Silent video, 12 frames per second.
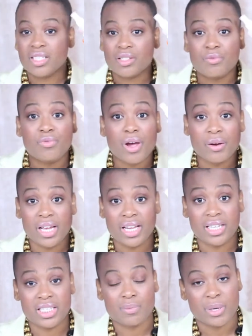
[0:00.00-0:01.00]
It's very
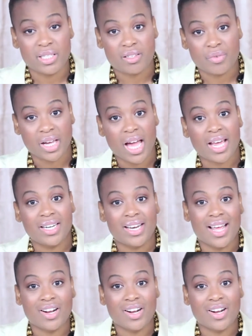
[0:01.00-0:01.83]
inexpensive. I got it